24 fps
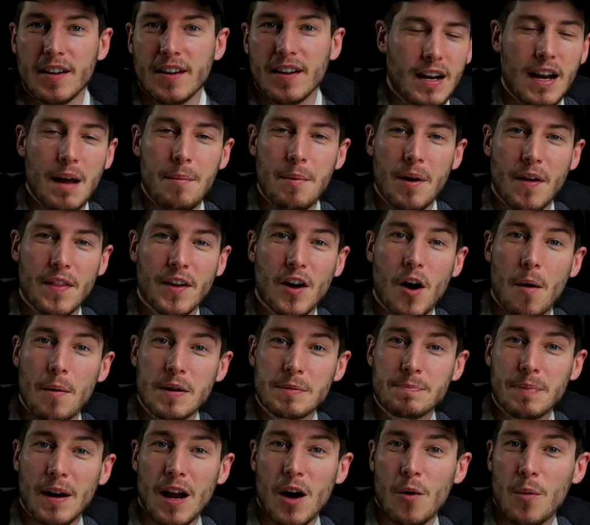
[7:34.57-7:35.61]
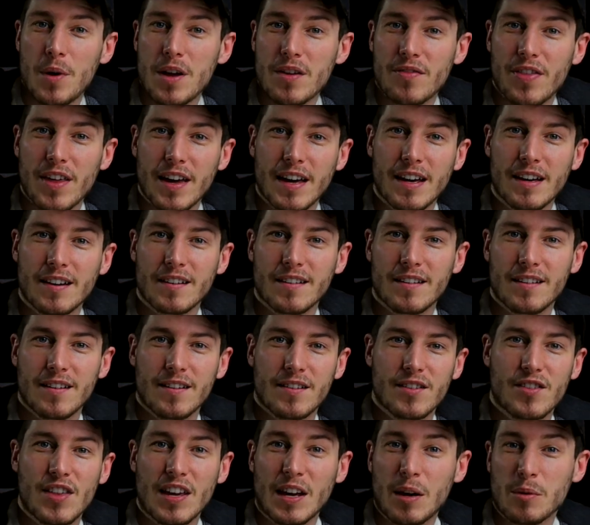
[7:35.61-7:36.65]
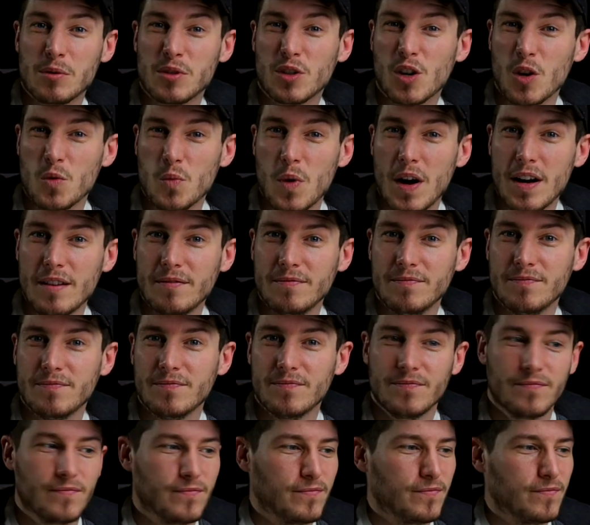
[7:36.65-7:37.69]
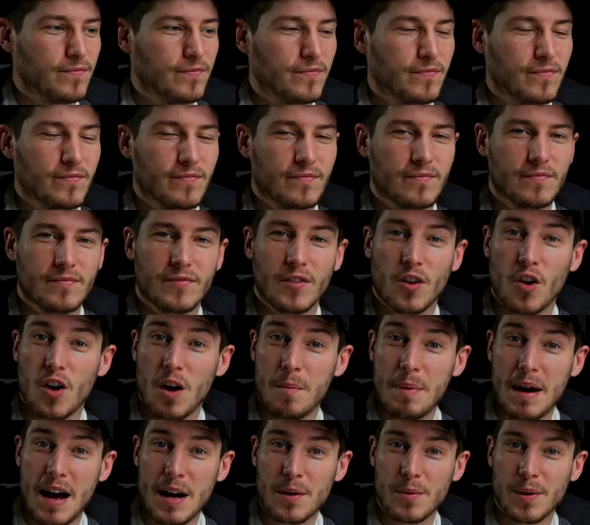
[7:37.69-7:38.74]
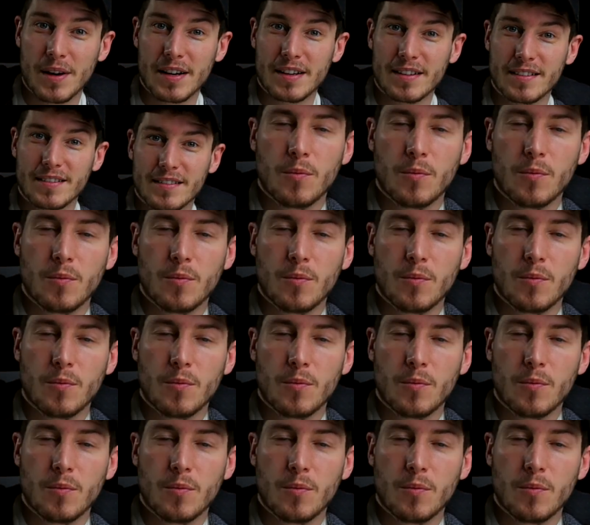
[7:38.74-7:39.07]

Let me know in the comments below what you think. Do you think it was a good one or a bad one?